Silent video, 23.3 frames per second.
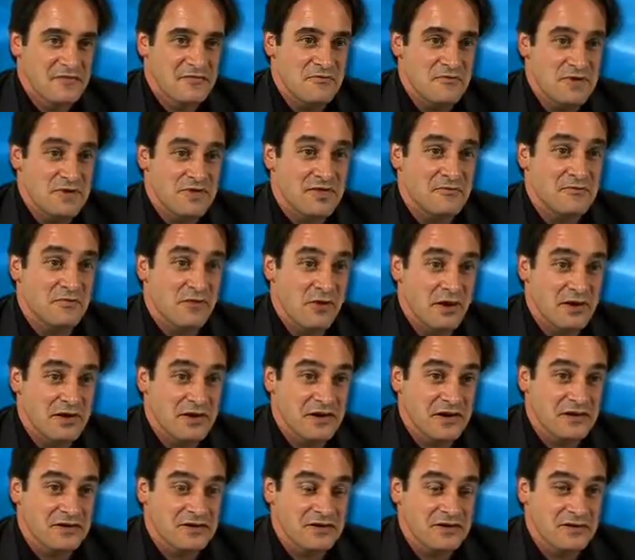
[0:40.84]
with the
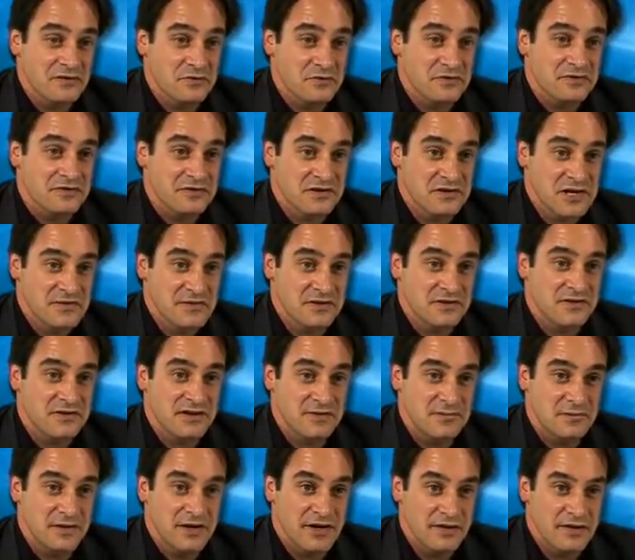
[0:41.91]
product or service
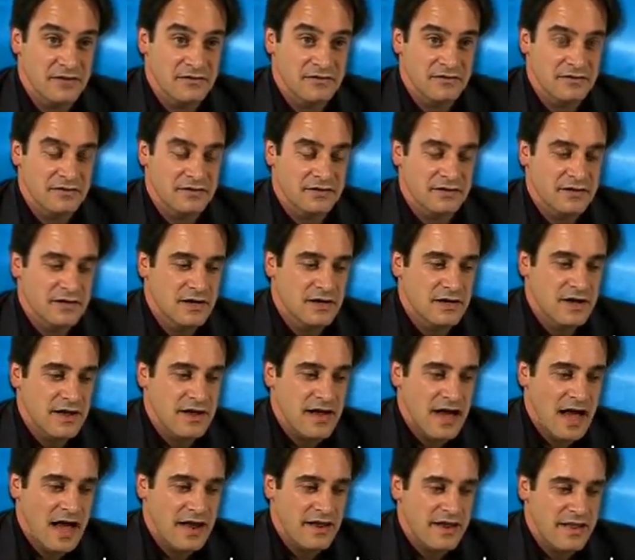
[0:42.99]
that's being offered.
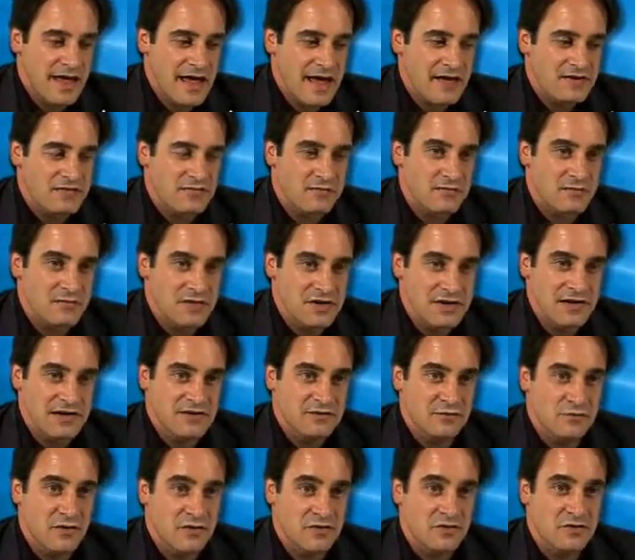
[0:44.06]
And that really
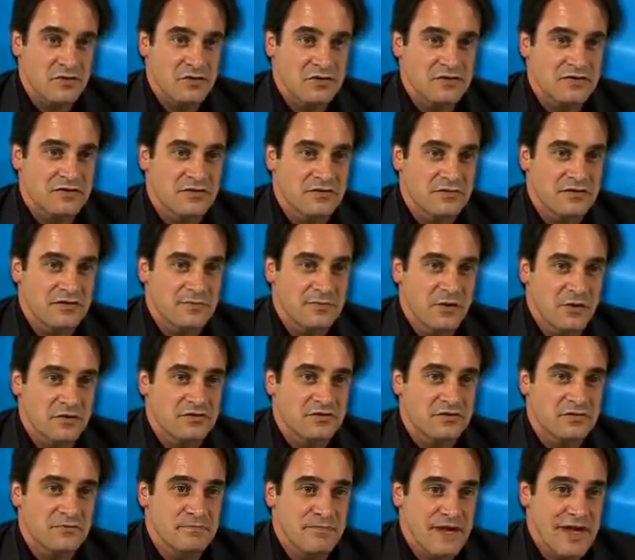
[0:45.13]
is what audiences
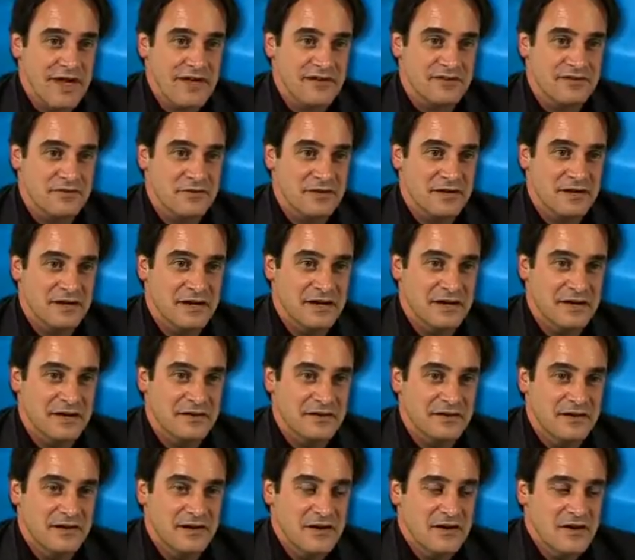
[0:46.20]
respond to best online.
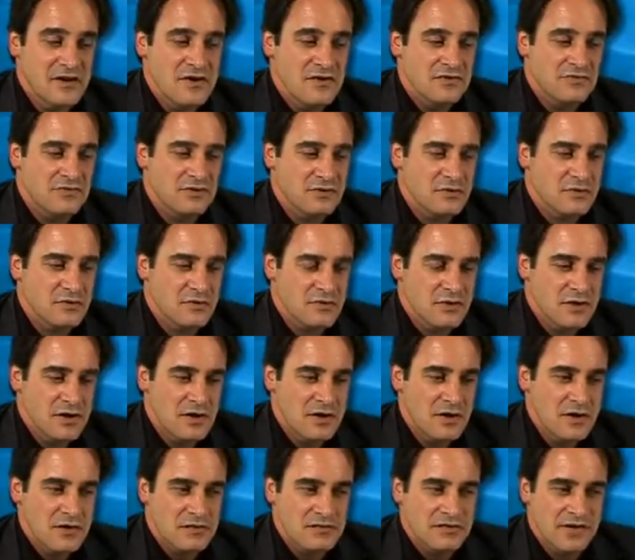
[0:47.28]
So
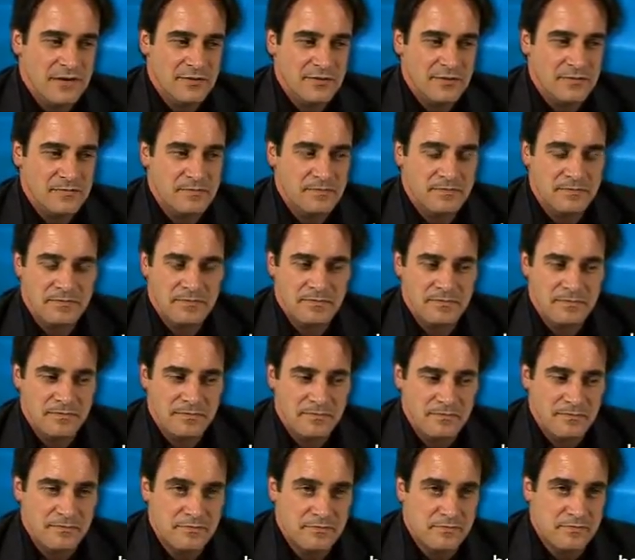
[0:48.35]
some of the
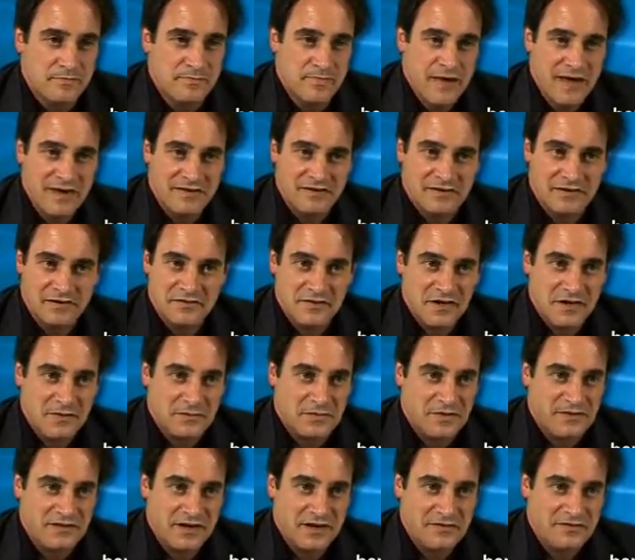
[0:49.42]
best
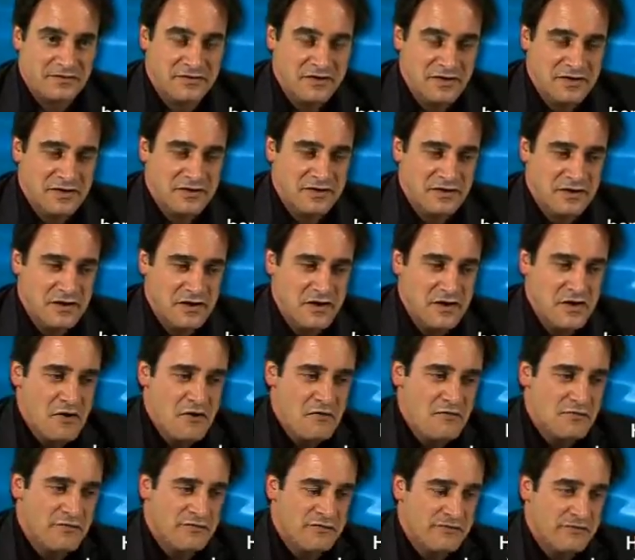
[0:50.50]
examples I've seen
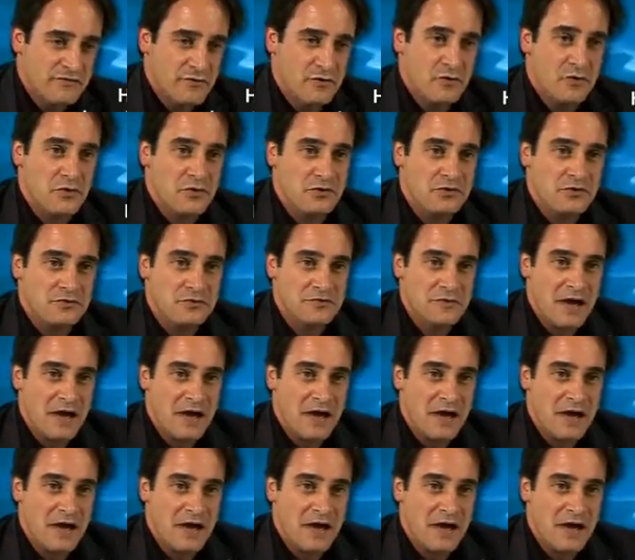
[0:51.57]
for